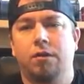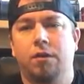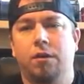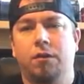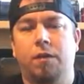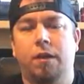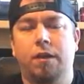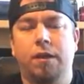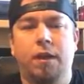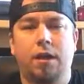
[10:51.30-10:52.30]

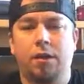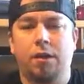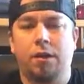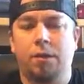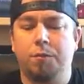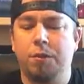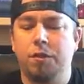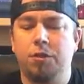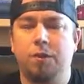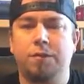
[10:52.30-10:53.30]
So yeah, I hope you
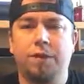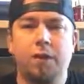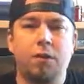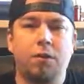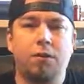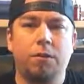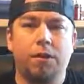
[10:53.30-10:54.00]
enjoyed the video.